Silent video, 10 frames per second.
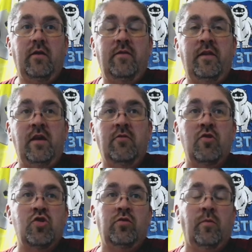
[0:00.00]
the
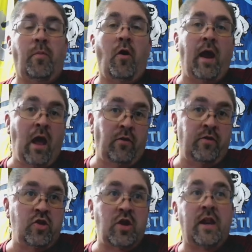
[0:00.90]
original part out in
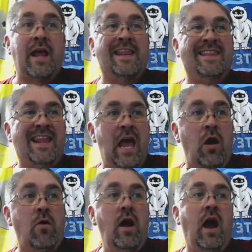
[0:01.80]
the shed and
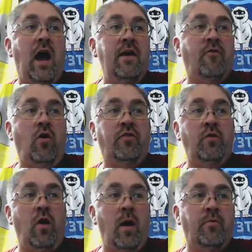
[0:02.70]
now, I've
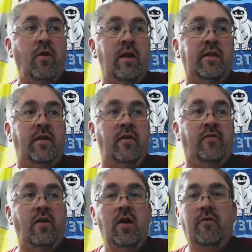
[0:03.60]
also upgraded
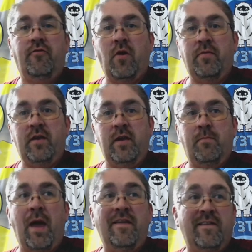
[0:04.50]
this from the
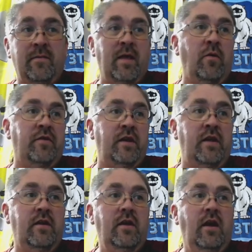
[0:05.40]
Pentium that was in
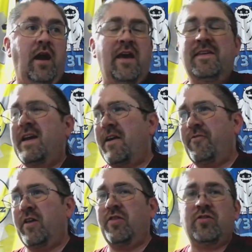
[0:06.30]
it. I think I got
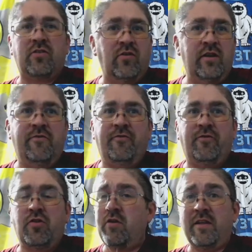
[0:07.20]
for like 30
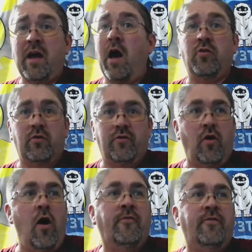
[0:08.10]
$30
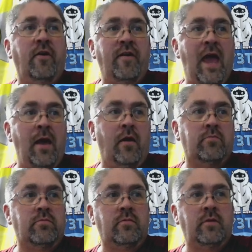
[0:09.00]
off of not
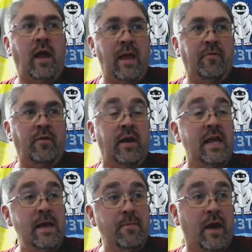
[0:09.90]
Amazon,
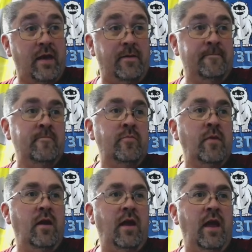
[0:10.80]
eBay.
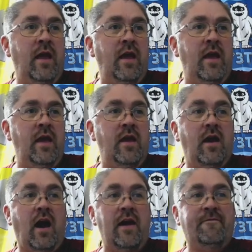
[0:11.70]
A
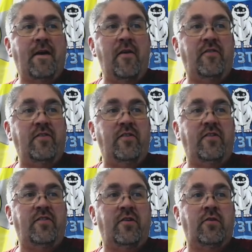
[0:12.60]
i5
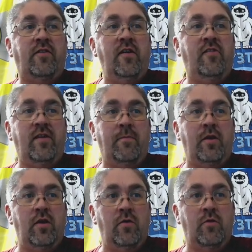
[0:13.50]
6600T
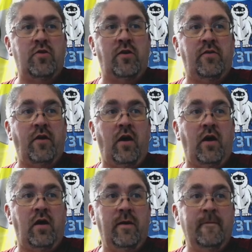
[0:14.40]
CPU, which is uh